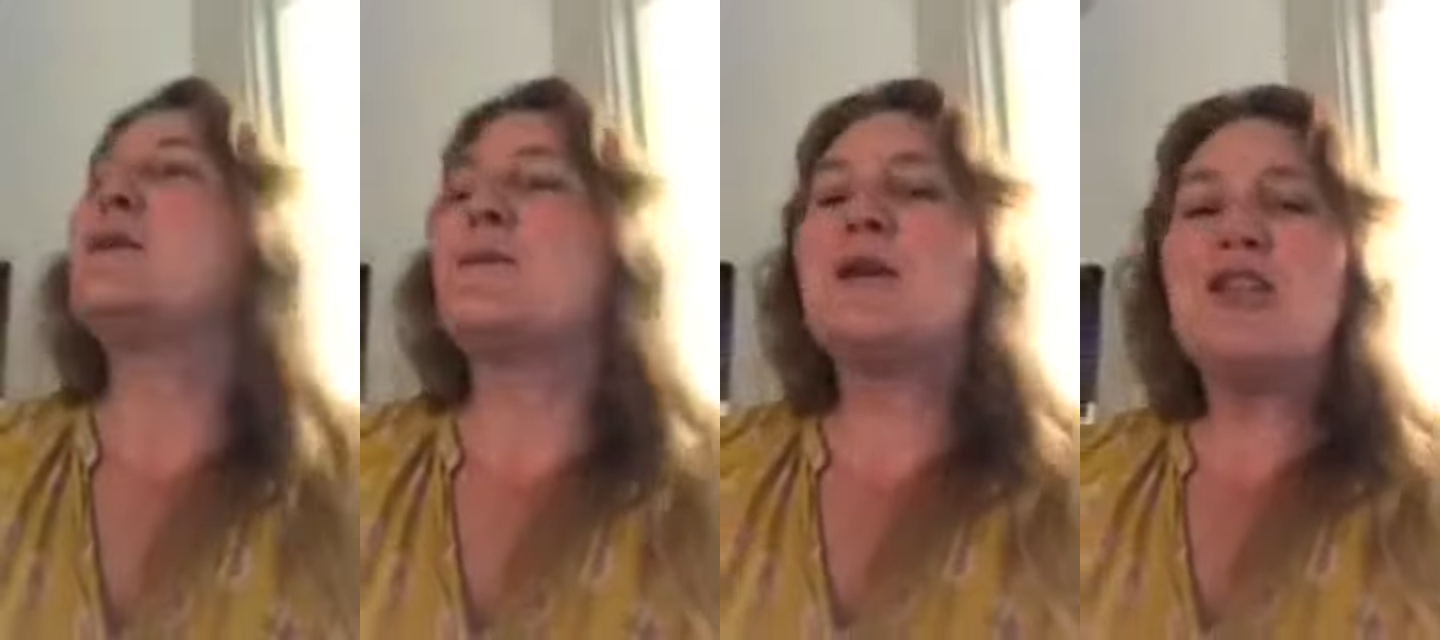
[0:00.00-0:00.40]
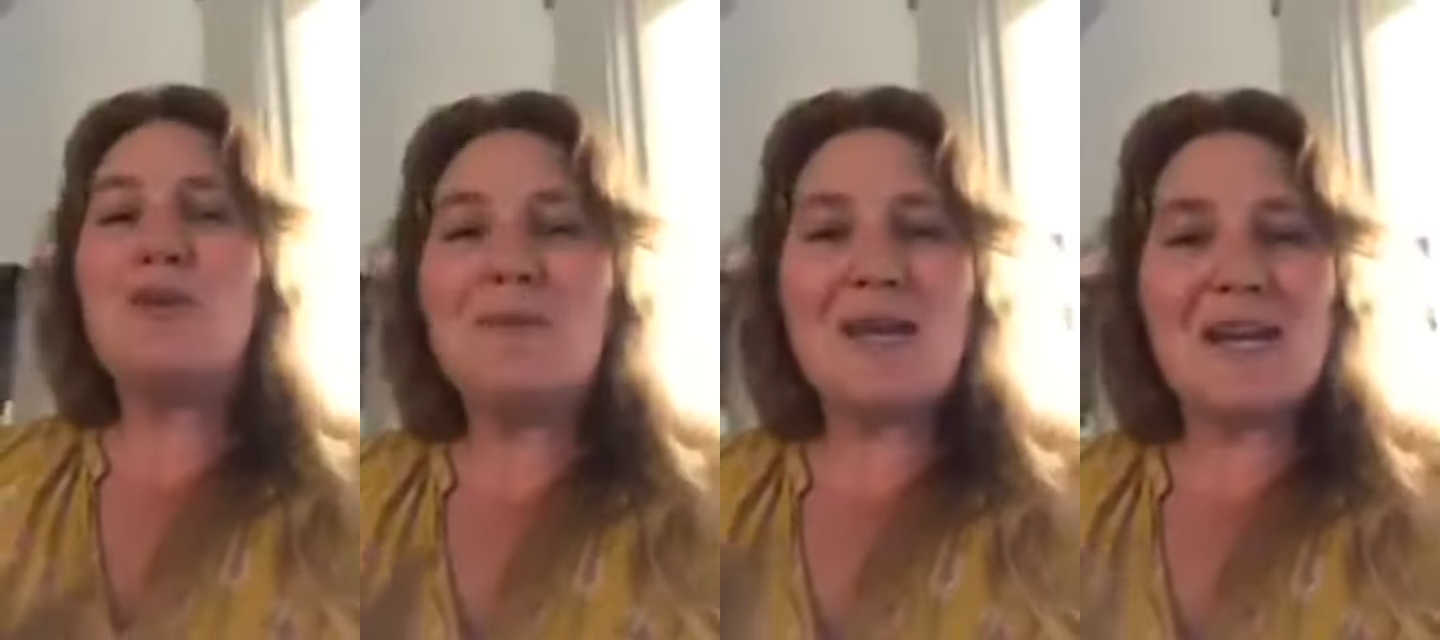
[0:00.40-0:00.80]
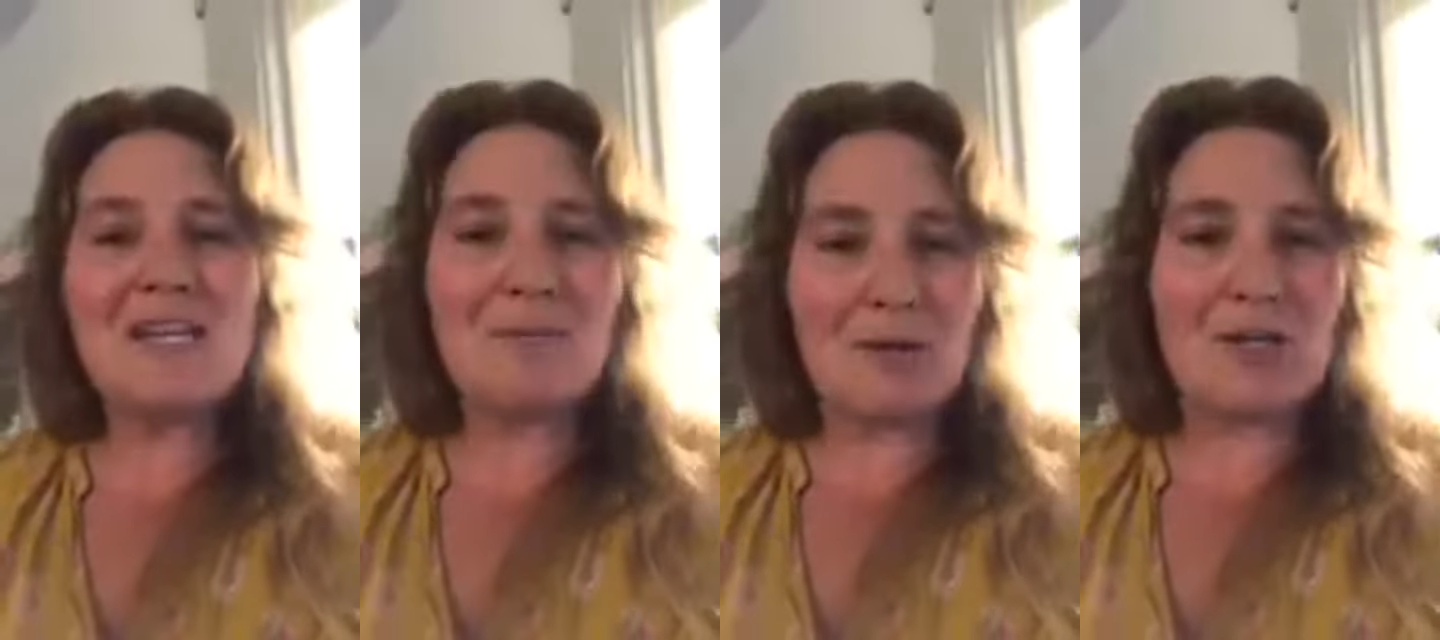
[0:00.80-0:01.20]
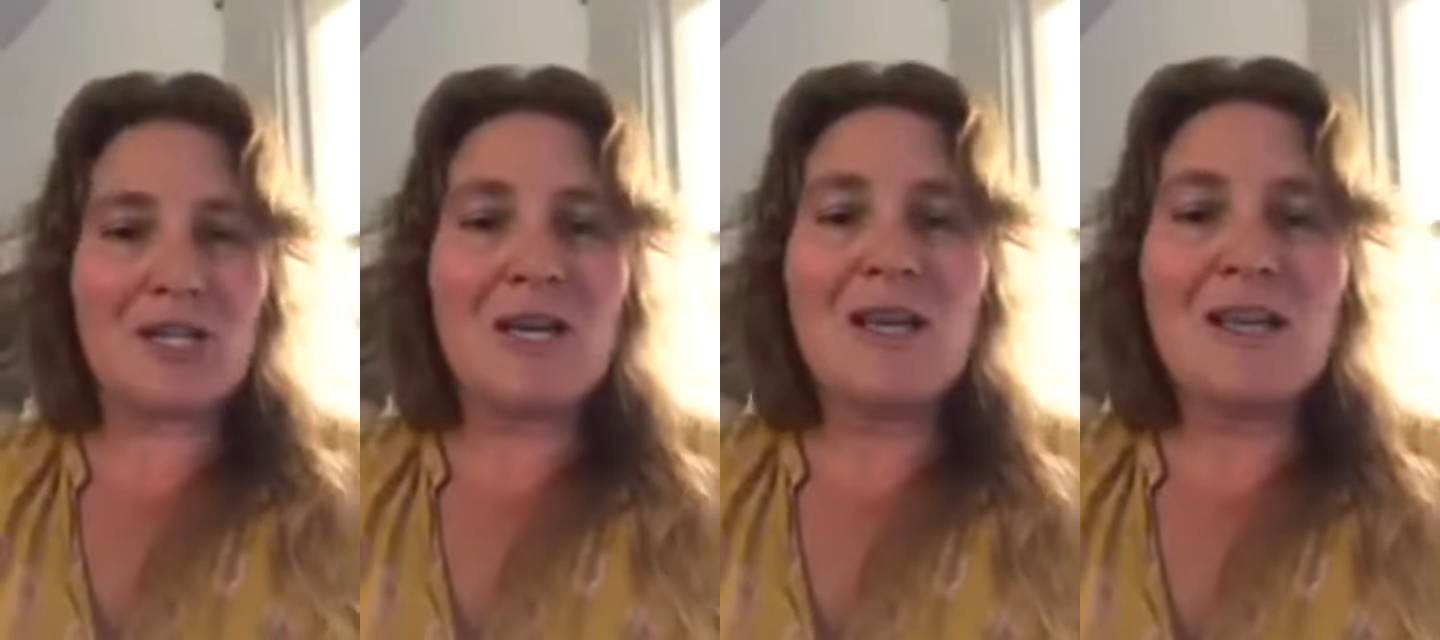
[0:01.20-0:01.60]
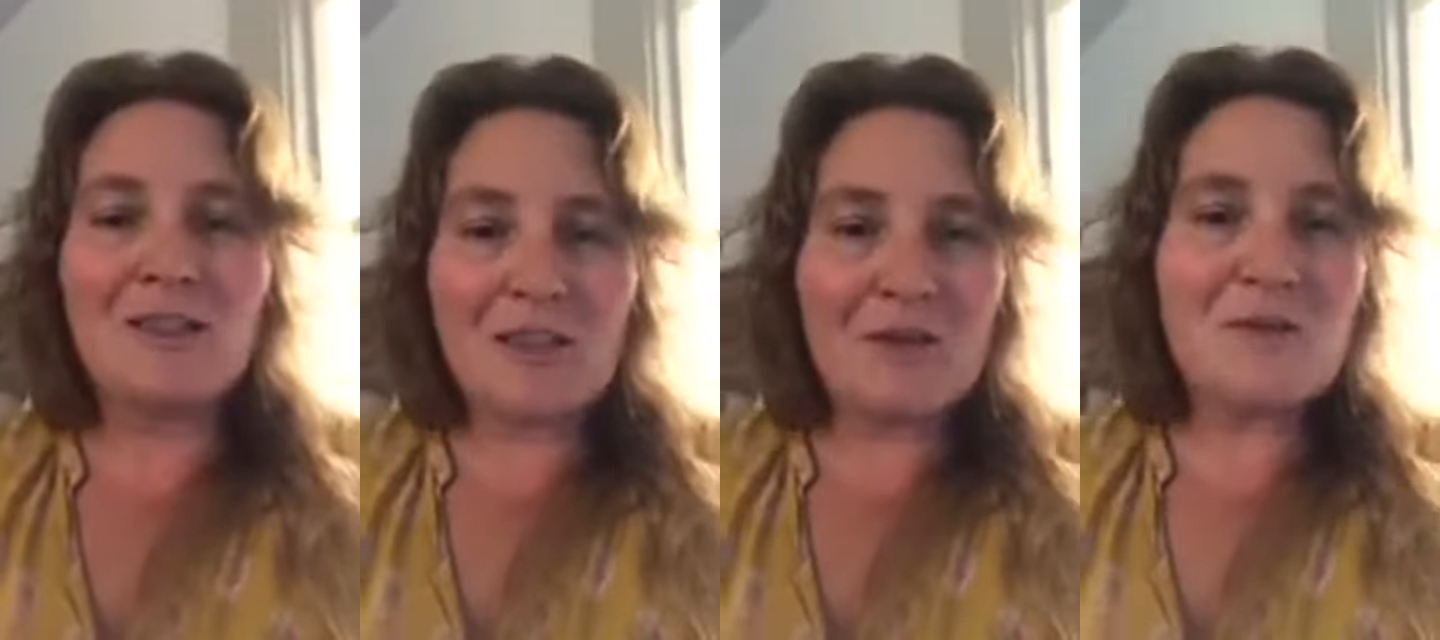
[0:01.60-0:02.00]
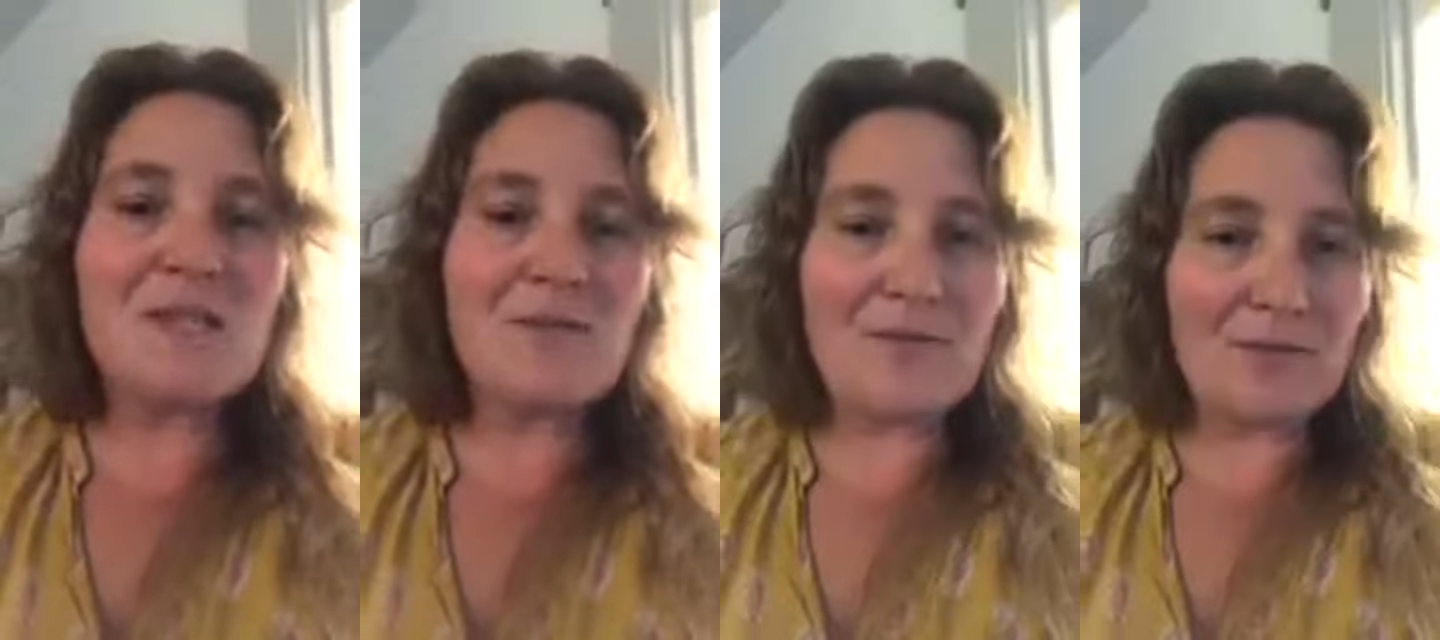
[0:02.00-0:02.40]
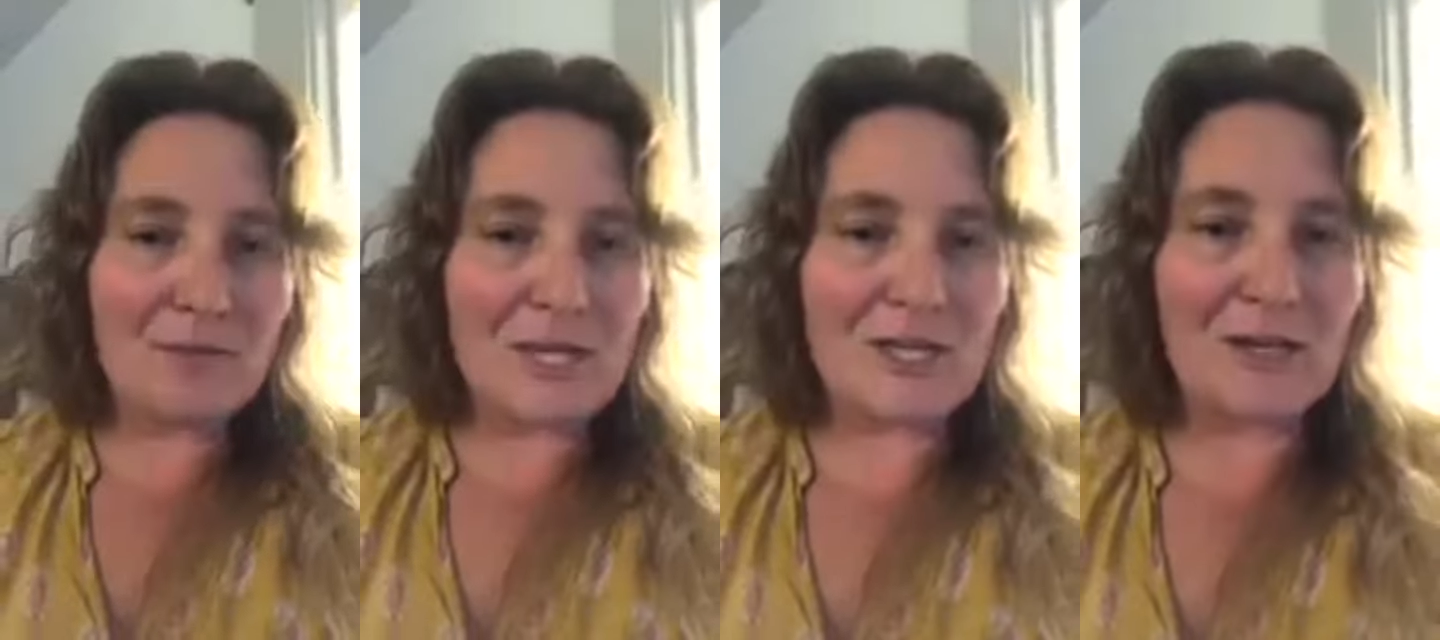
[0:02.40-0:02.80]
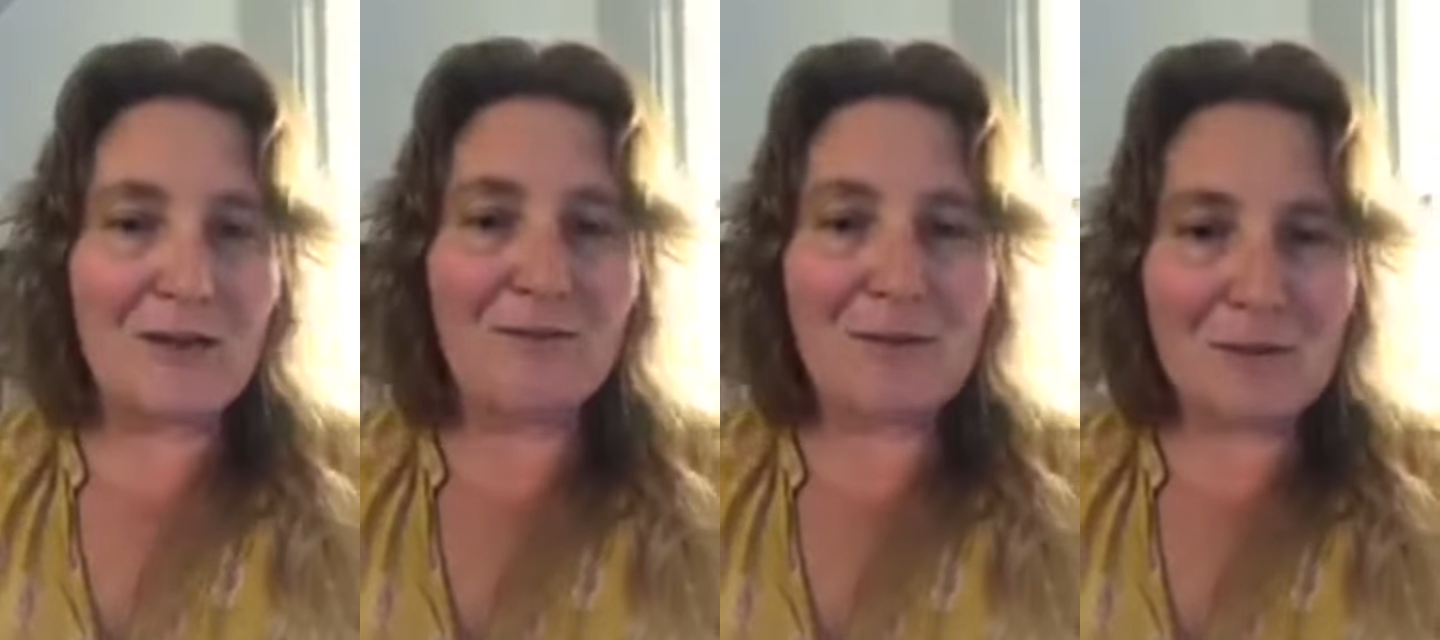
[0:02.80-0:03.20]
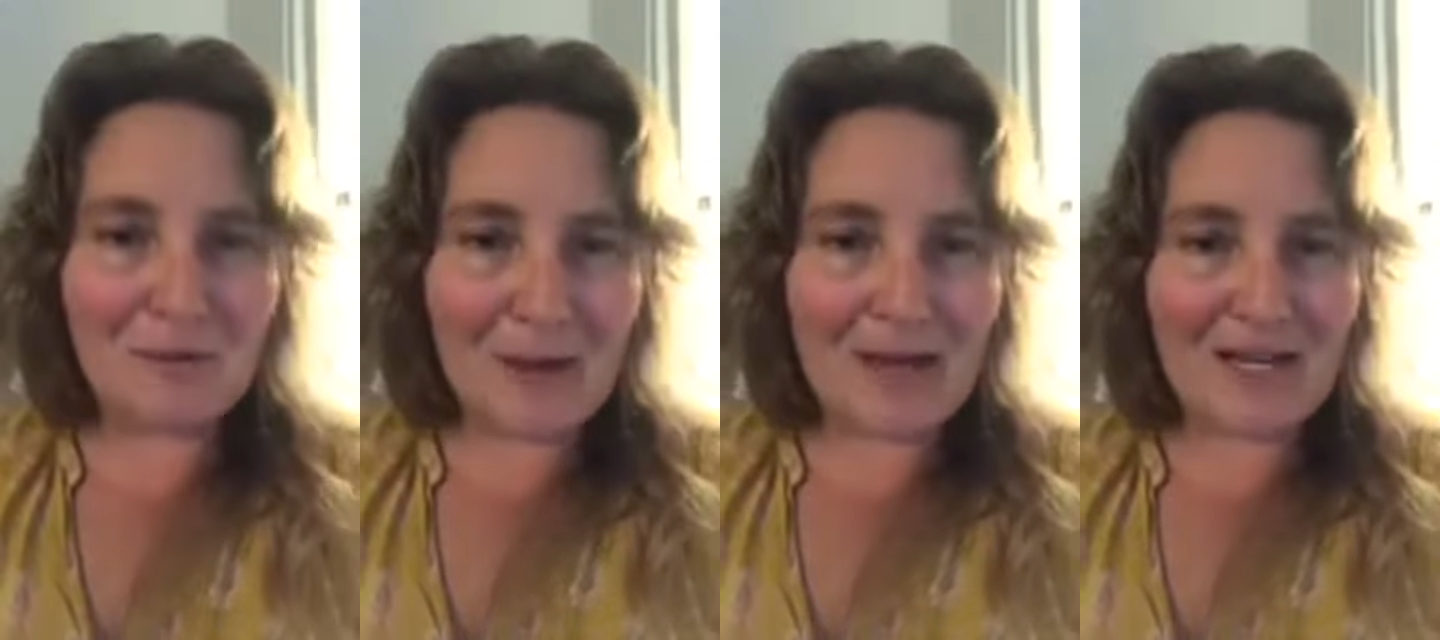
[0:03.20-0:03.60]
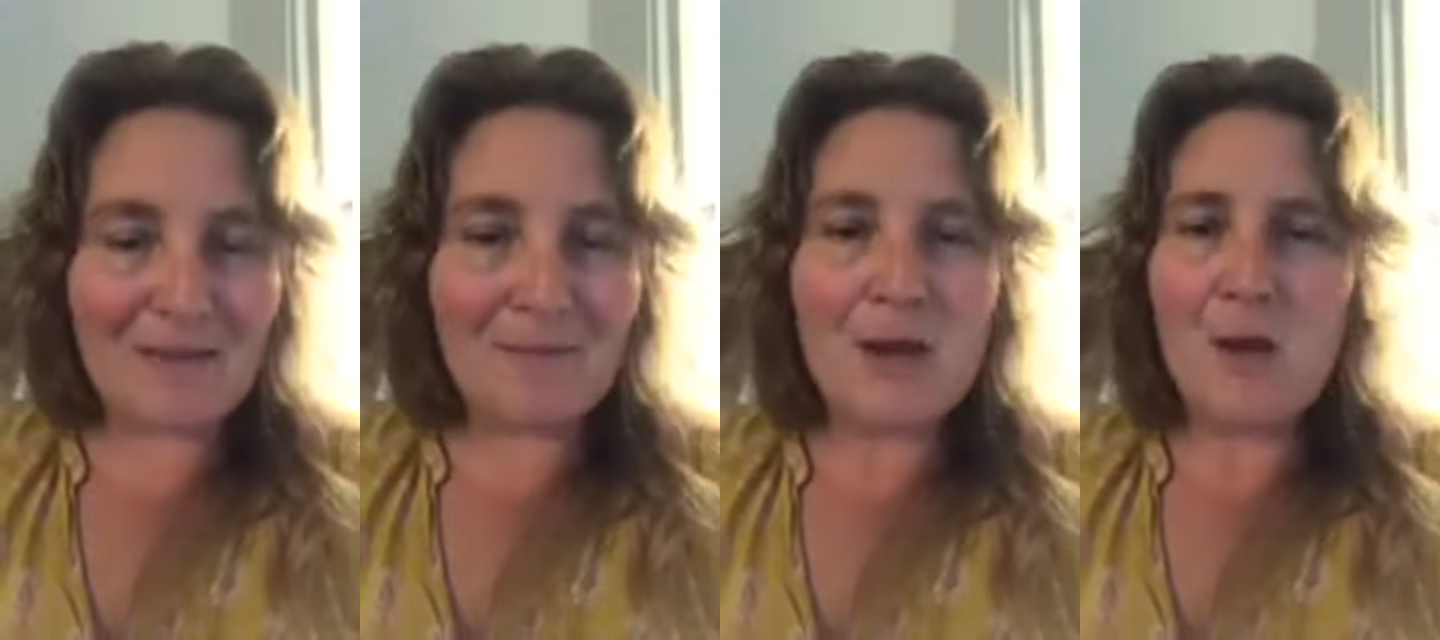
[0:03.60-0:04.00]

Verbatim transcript: when you begin to push loads of inflammation from your body.